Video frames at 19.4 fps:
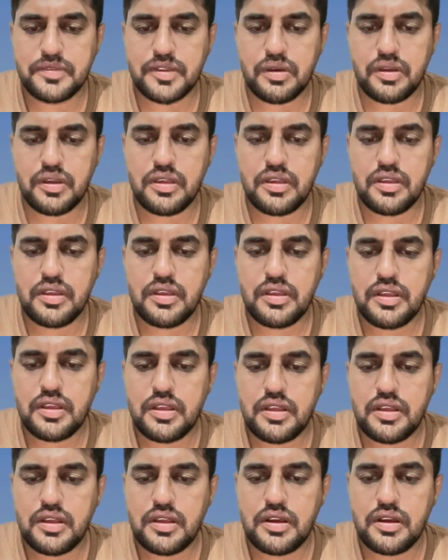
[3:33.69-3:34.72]
Okay,
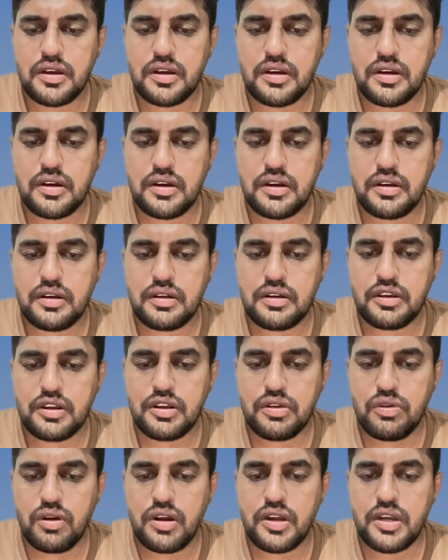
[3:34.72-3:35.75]
uh,
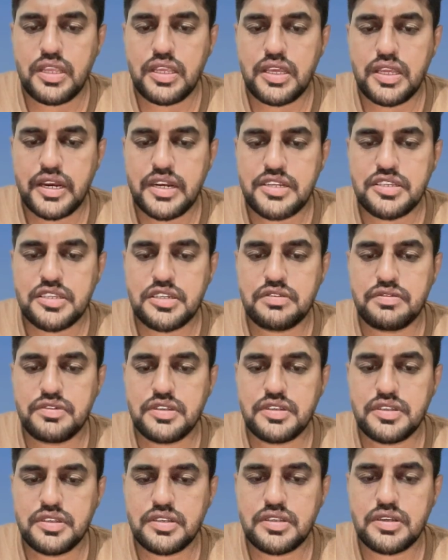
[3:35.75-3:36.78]
quality, great
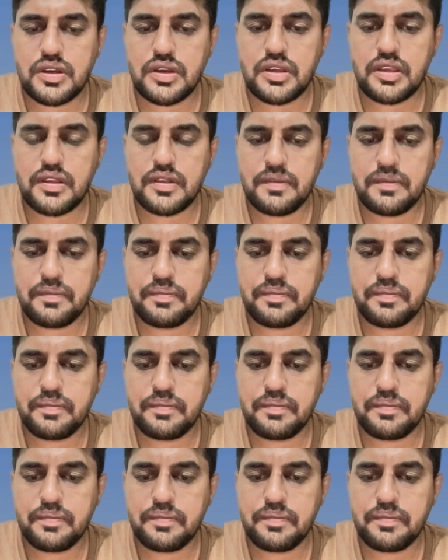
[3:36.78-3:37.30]
service. Okay,